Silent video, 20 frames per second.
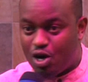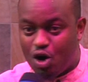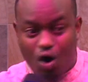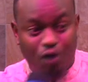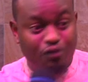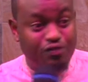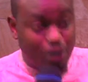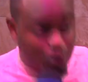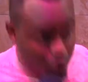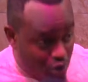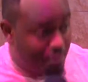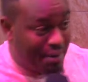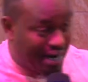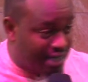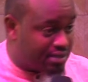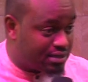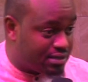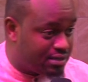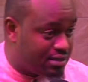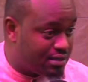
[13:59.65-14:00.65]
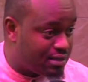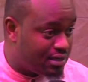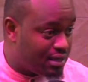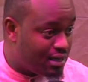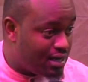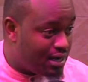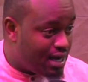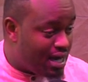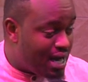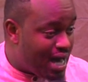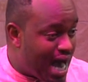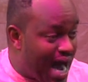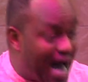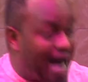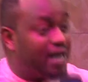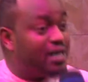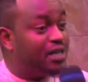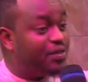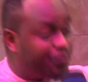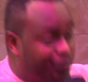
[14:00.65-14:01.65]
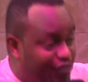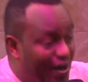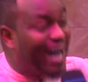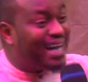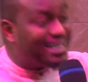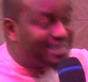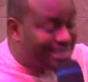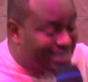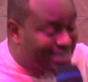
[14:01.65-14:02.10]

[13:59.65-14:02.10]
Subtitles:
of the Romans. And that